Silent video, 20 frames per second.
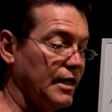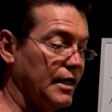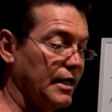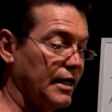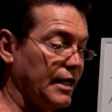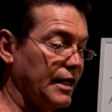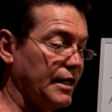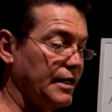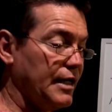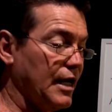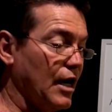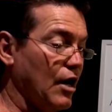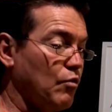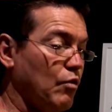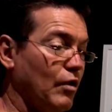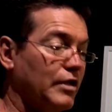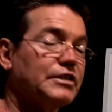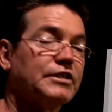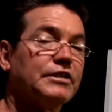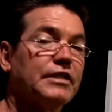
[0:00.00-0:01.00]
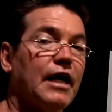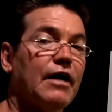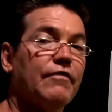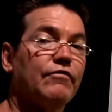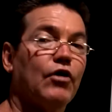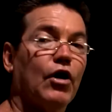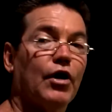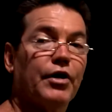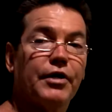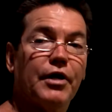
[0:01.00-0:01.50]
And once they've
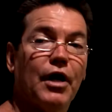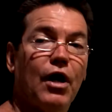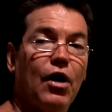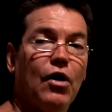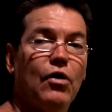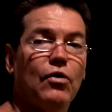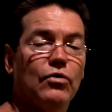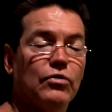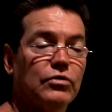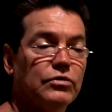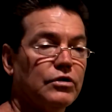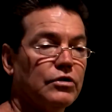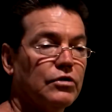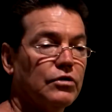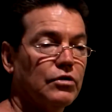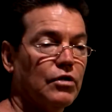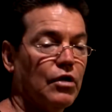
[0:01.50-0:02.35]
gotten hold